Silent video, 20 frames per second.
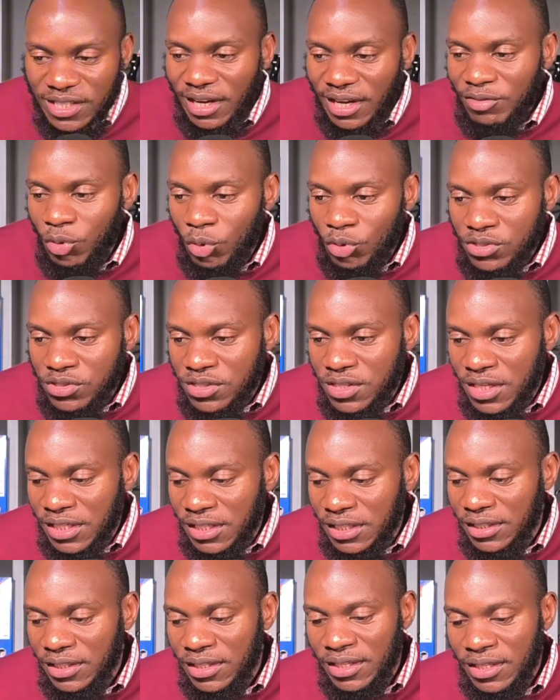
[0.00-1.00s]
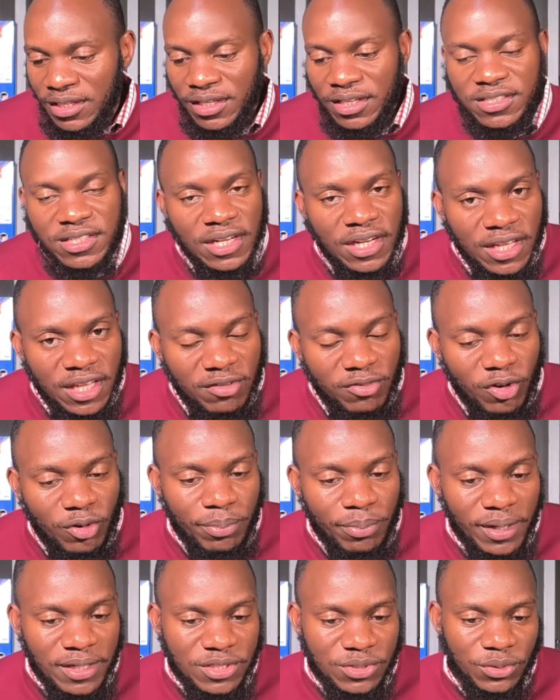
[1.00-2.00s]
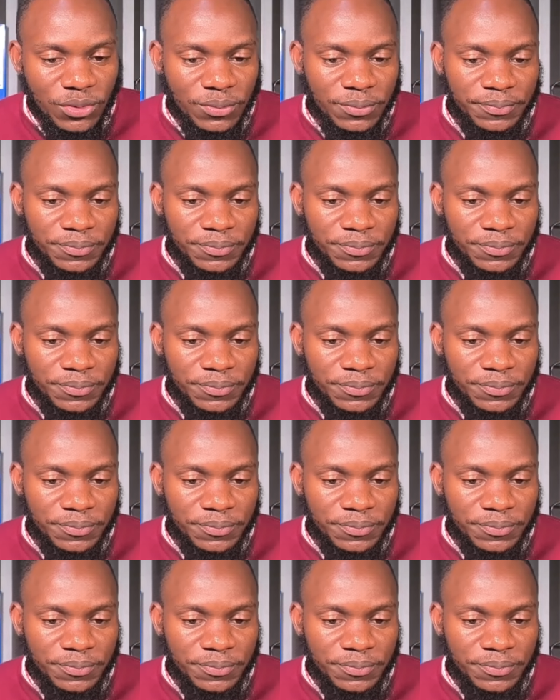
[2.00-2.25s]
have those three is an evil person.